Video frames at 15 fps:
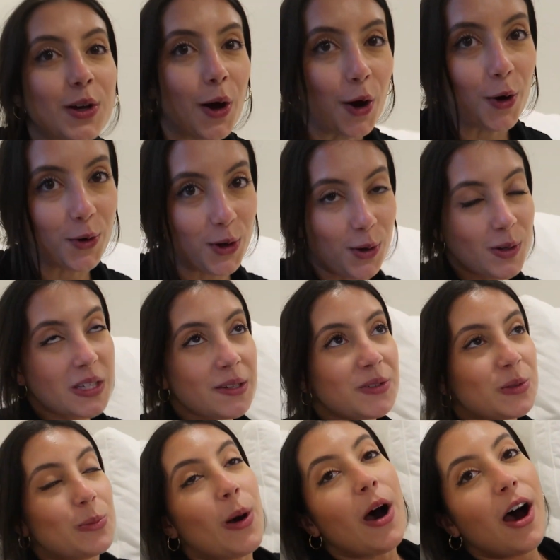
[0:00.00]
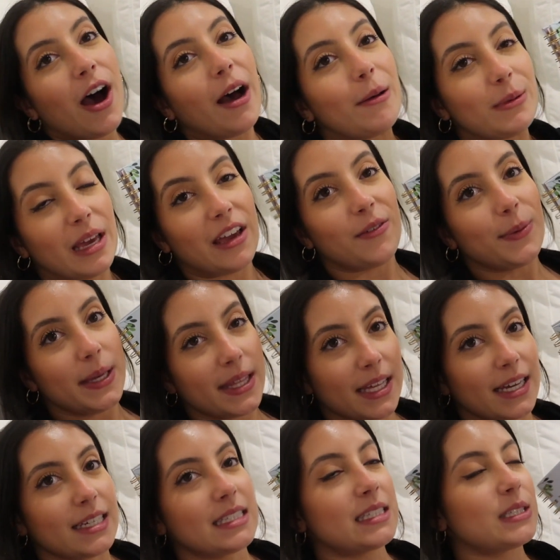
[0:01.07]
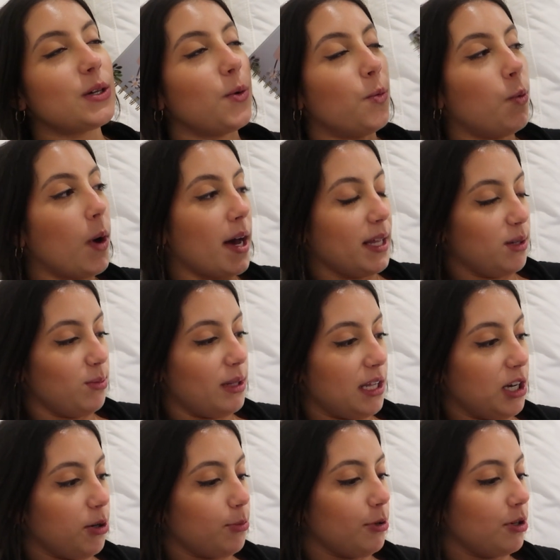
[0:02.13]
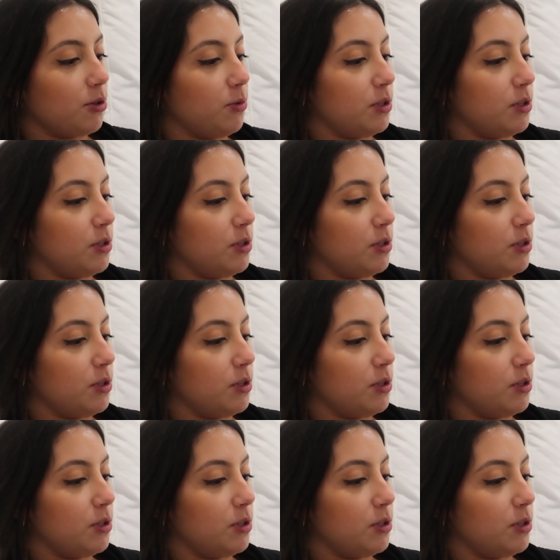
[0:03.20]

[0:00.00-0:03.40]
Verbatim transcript: So Yusuf's mom gave me this wedding planner book,